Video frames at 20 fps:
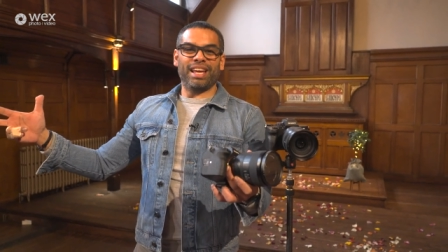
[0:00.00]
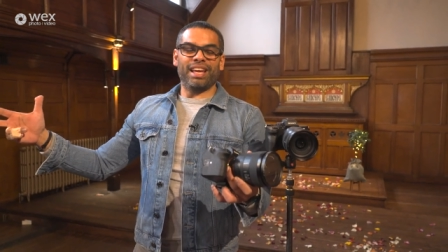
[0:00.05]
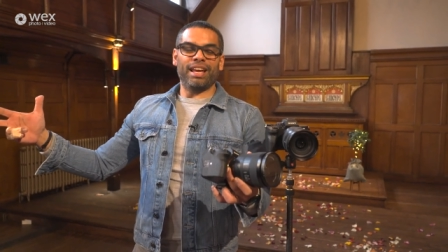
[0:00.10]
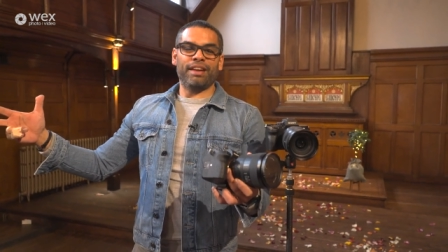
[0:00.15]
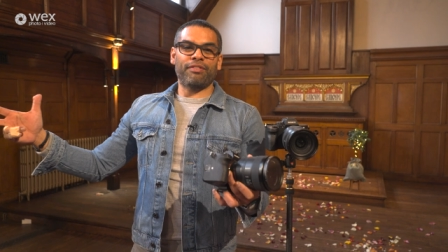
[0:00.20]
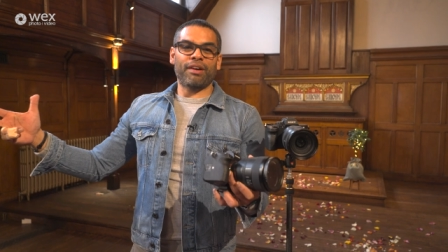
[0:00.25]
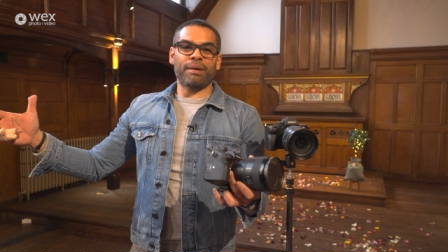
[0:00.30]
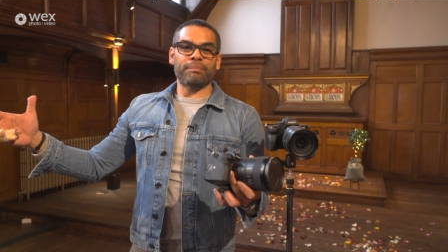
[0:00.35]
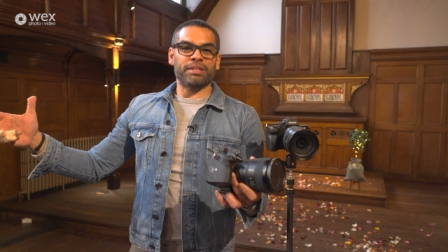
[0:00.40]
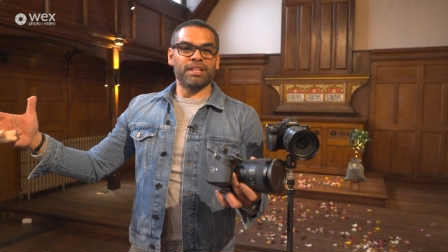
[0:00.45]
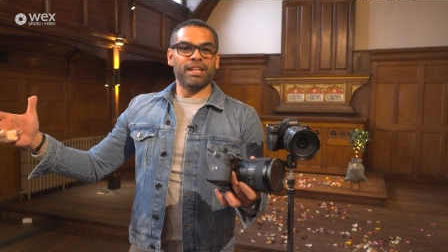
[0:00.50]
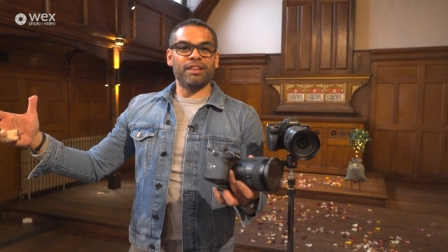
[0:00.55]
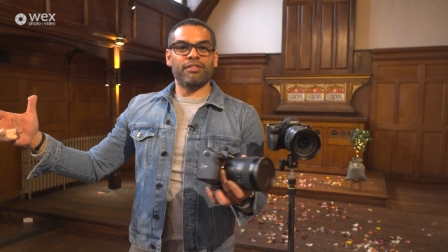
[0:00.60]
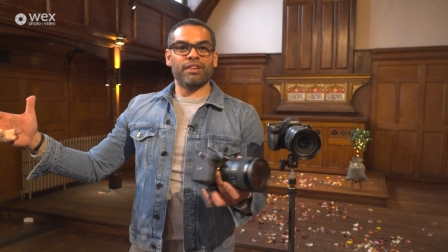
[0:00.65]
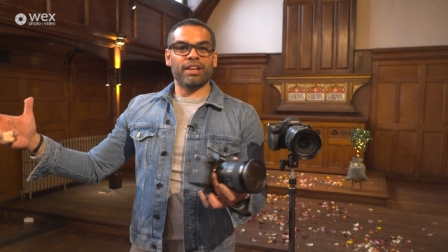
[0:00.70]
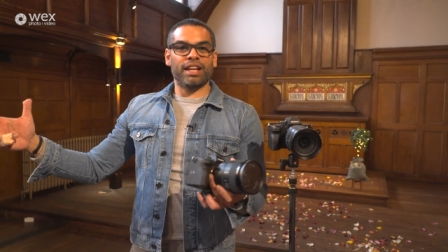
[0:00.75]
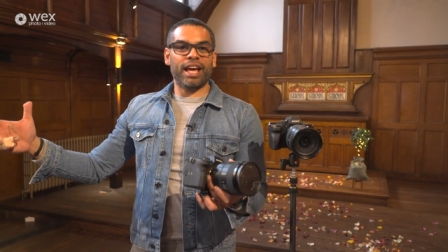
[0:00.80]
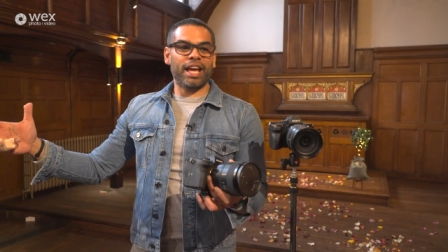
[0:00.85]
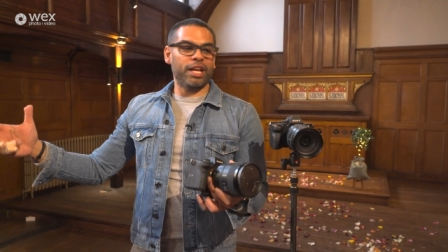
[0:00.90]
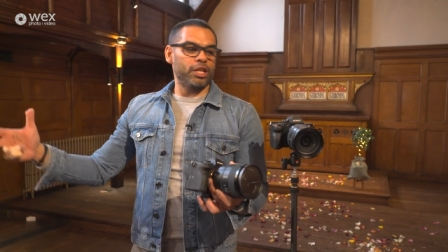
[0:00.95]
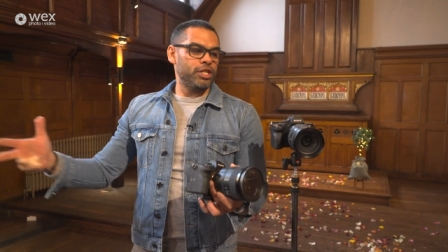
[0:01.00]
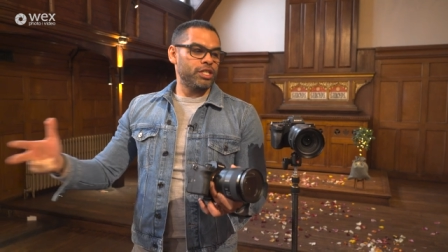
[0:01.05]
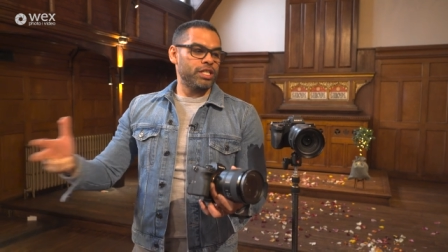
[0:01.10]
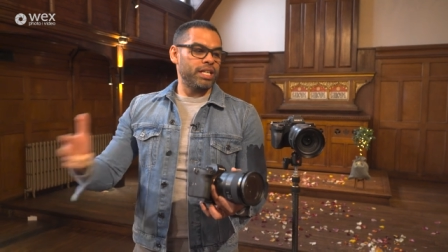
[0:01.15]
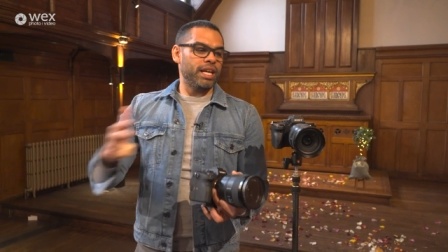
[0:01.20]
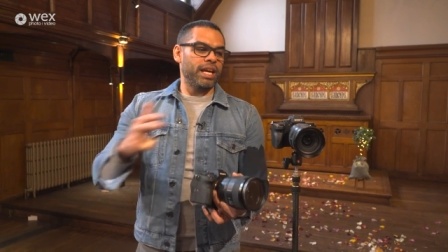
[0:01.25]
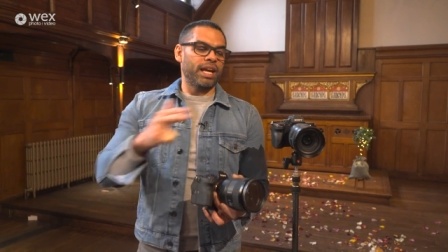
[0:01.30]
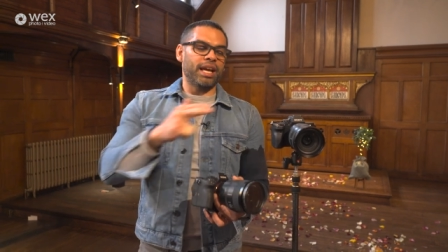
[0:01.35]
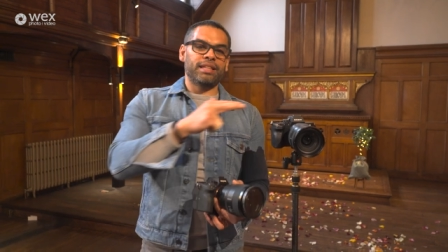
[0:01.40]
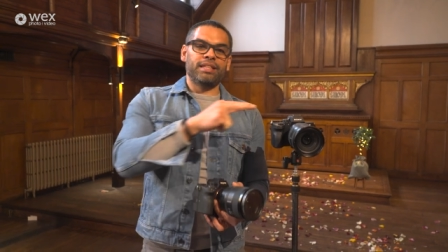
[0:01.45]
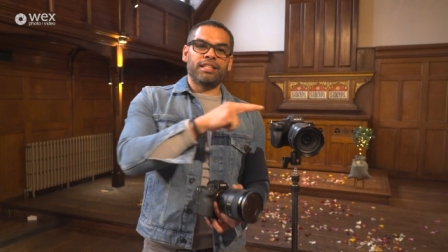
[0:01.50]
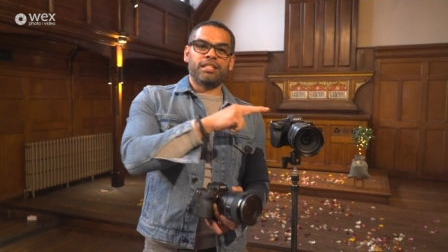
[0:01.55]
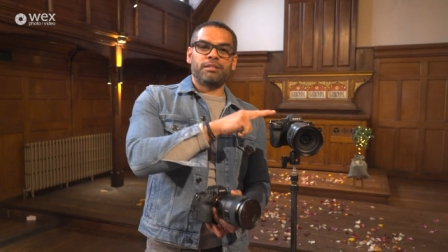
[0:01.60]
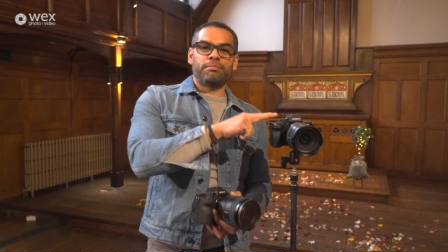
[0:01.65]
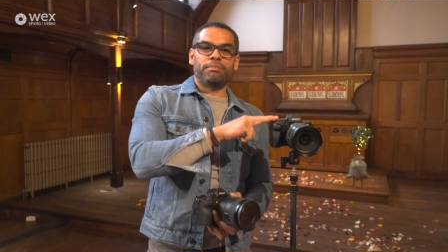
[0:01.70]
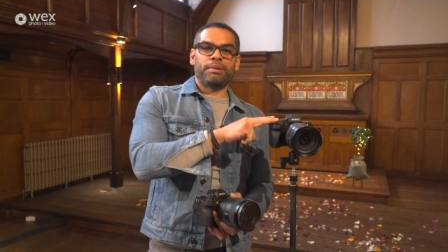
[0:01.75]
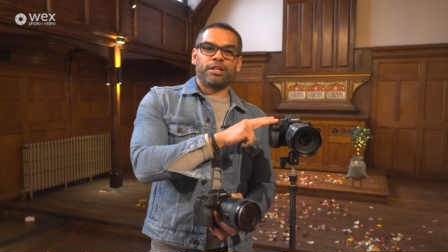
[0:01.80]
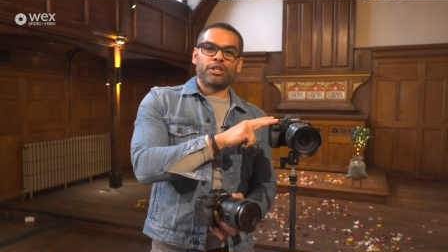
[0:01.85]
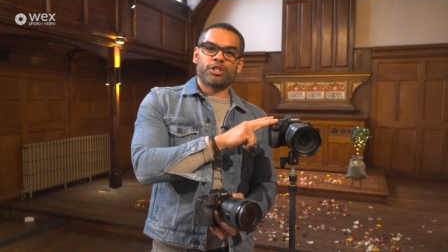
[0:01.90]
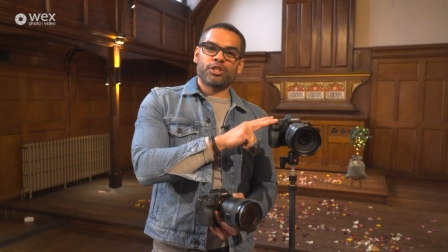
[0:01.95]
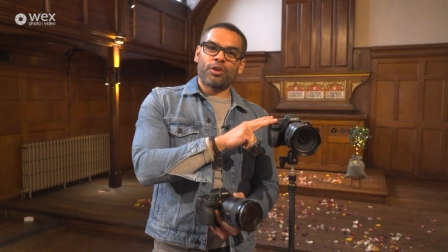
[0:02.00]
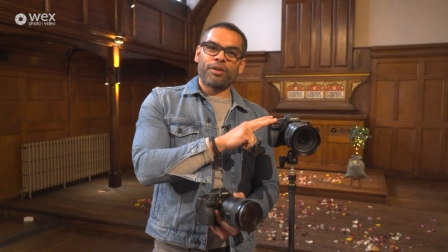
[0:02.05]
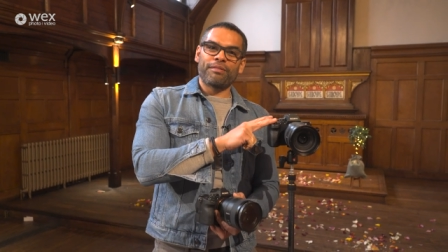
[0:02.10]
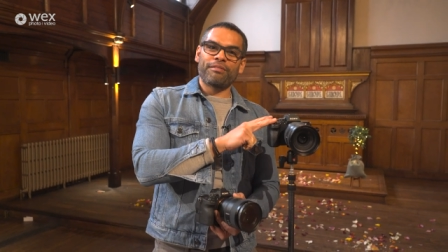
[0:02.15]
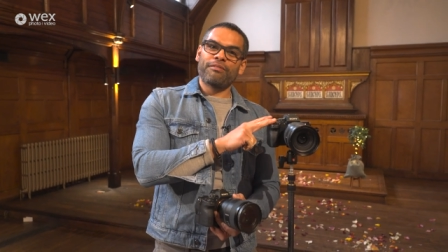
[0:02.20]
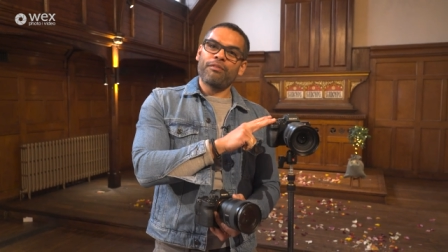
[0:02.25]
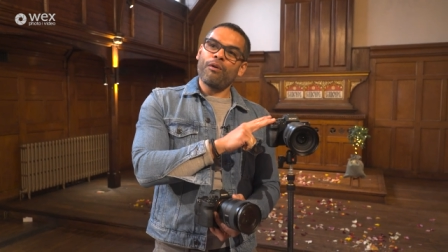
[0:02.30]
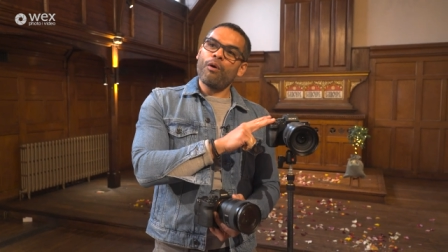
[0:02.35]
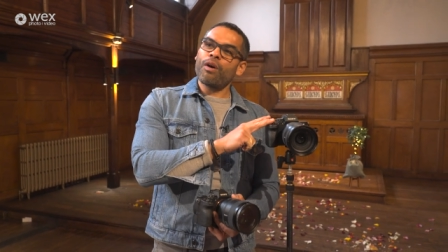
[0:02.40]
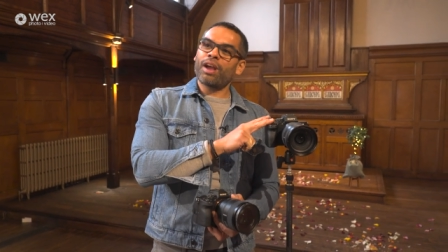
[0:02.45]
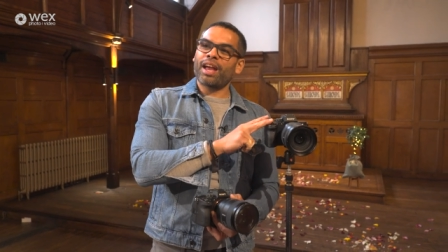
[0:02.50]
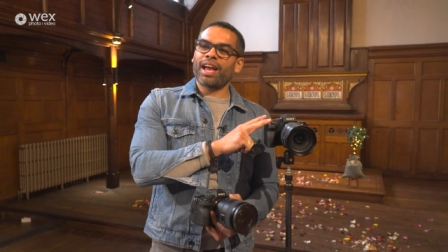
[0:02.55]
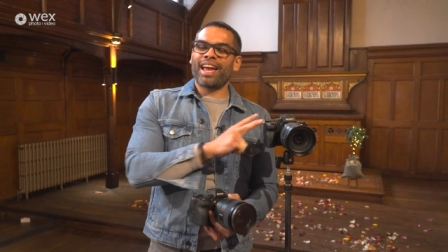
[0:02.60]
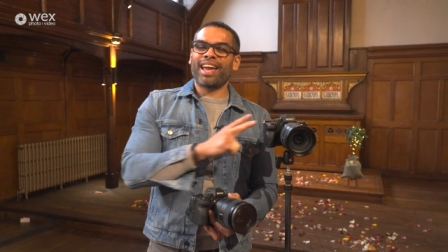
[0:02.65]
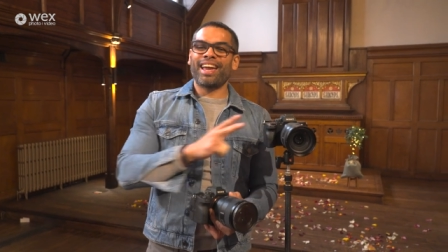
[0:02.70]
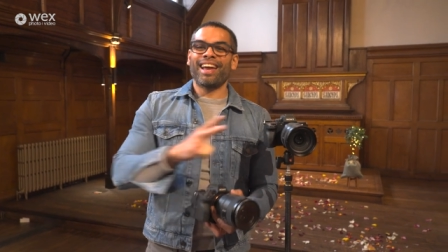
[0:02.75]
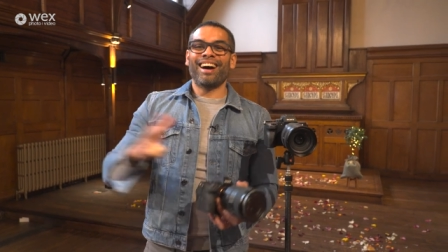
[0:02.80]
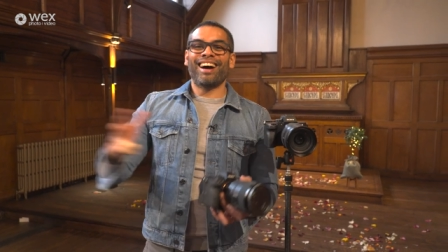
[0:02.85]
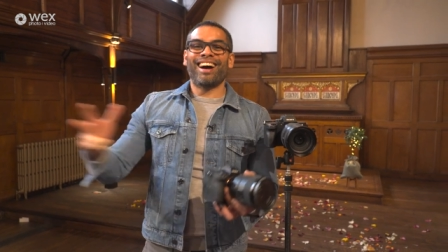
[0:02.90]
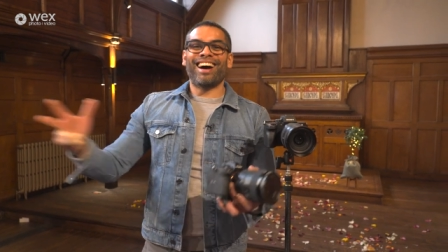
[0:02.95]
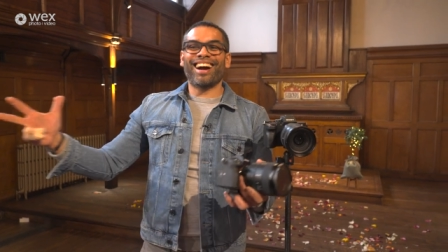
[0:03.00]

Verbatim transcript: if I'm delivering in HD and this is being shot in 4K,